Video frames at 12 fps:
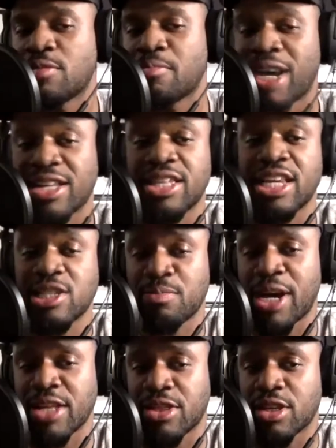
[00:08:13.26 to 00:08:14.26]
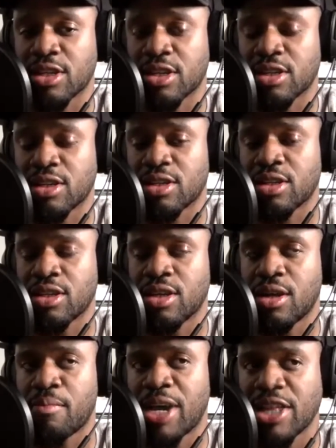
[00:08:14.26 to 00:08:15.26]
that's my thing.
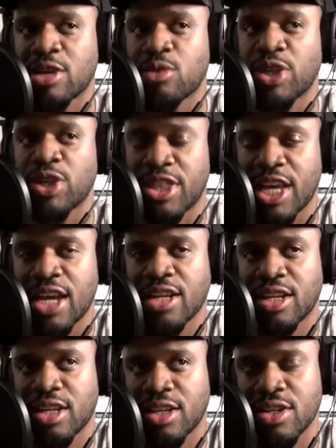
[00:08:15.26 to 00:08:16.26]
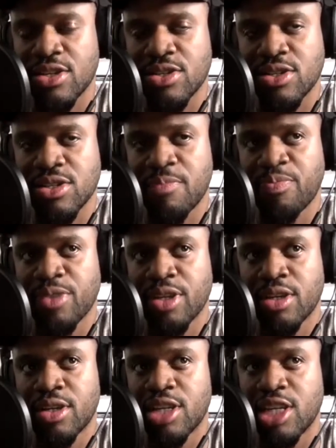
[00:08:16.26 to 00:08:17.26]
My thing with that is
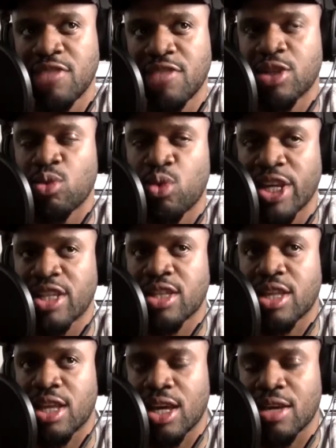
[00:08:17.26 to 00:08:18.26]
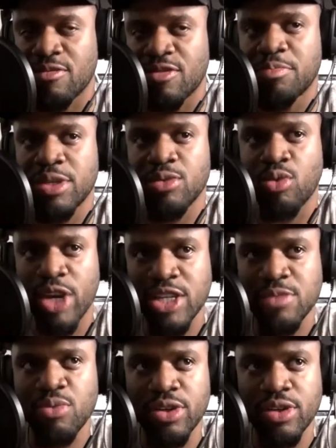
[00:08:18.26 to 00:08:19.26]
even with MVP
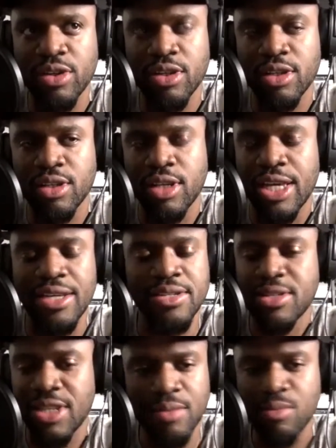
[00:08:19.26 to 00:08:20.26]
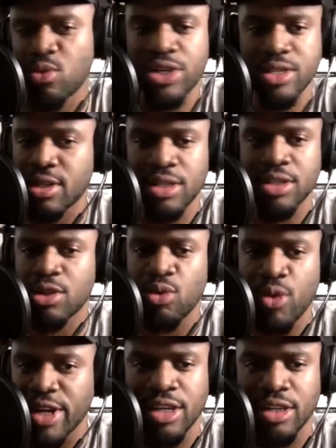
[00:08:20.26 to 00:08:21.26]
Westbrook, his team wasn't in the
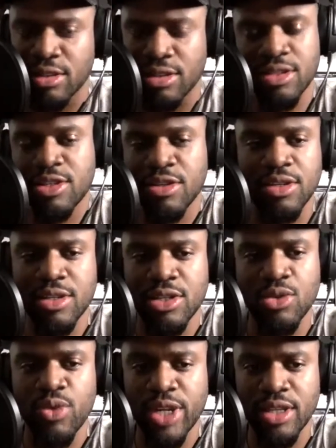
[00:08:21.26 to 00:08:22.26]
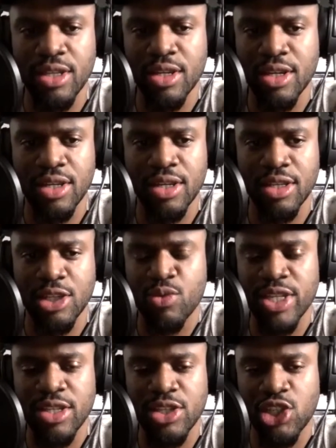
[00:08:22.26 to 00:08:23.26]
running to win
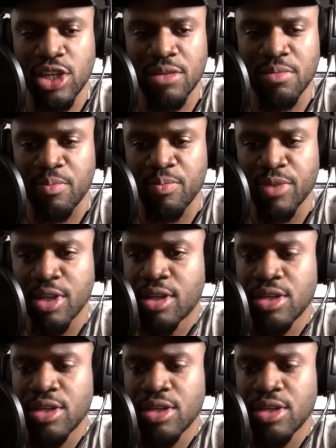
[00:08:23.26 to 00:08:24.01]
the chip. So